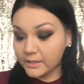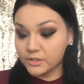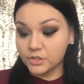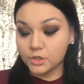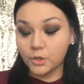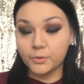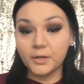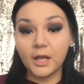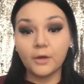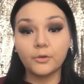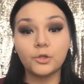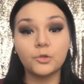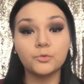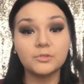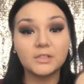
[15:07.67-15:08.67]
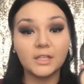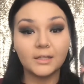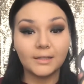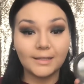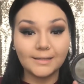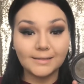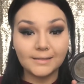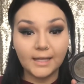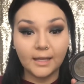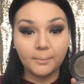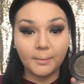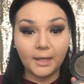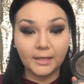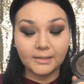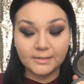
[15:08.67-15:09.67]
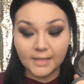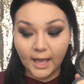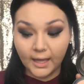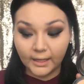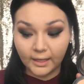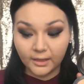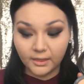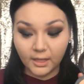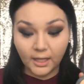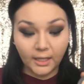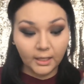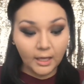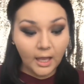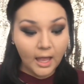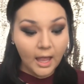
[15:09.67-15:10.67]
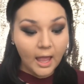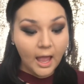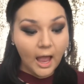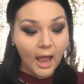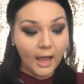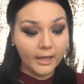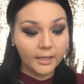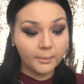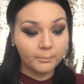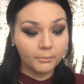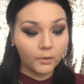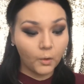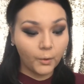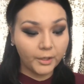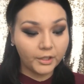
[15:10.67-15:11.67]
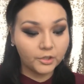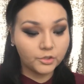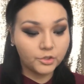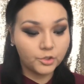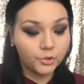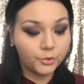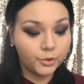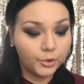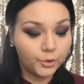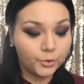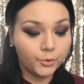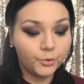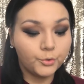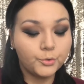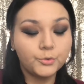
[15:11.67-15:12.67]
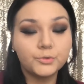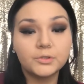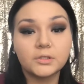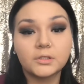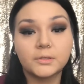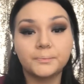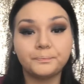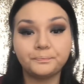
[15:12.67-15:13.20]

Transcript: So now using the same exact thing, I am going to use